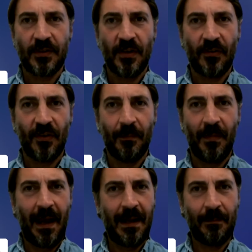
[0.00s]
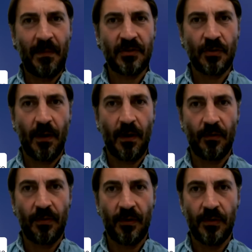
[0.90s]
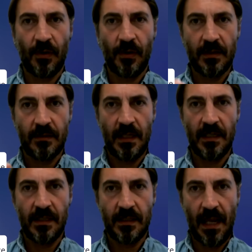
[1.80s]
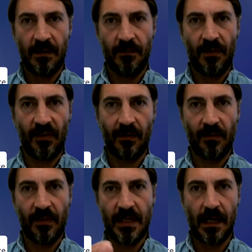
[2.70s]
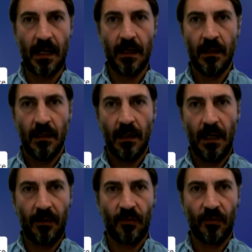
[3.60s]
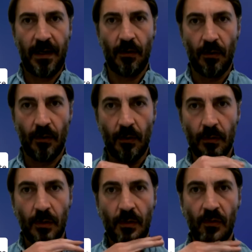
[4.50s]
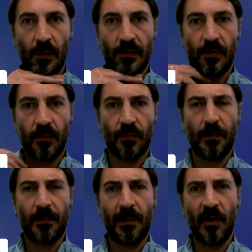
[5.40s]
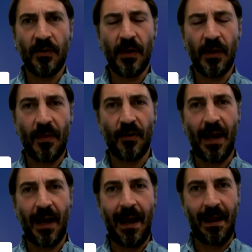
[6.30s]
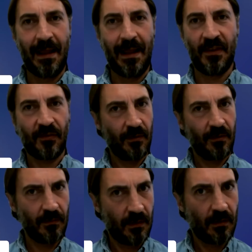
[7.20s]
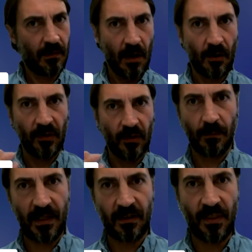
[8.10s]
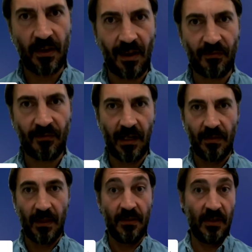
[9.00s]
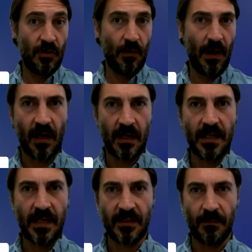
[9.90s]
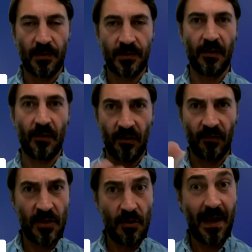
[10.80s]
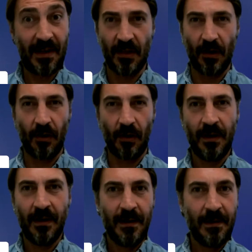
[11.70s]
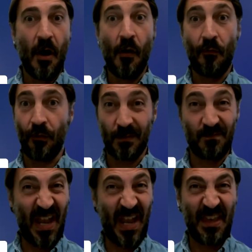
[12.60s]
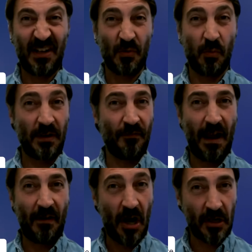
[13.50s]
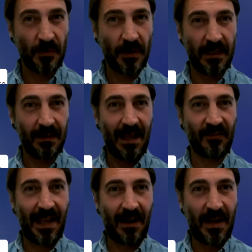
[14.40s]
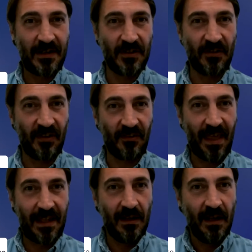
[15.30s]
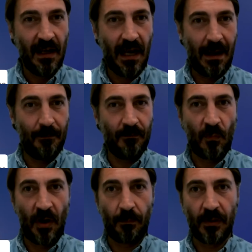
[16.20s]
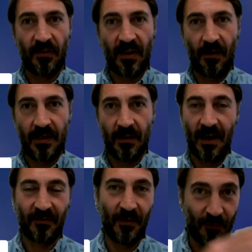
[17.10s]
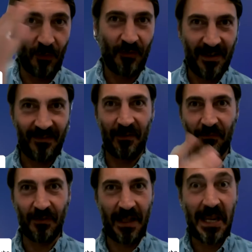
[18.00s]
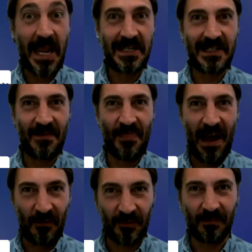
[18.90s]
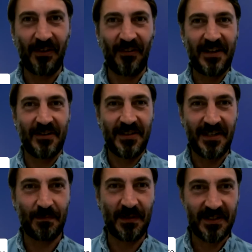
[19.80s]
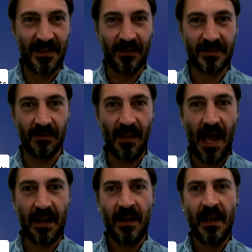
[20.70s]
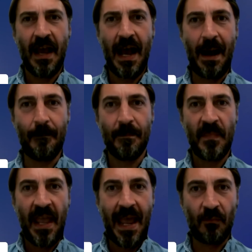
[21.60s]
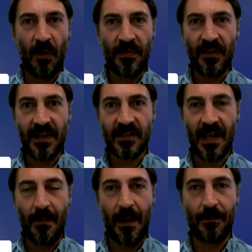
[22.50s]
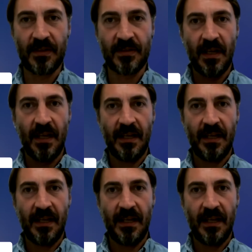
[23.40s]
which is, and I'm not sure whether you can tease any of this out of the data, Seraina or Lucas, whether you can respond, but I'm wondering whether, and this goes a little bit to things I've seen in the US context in particular, because in the US there are over, I think, 2,500 at last count agencies that where police carry naloxone. Of course, that's out of like 18,000 police agencies, but still, it's a lot. And one thing that's come up is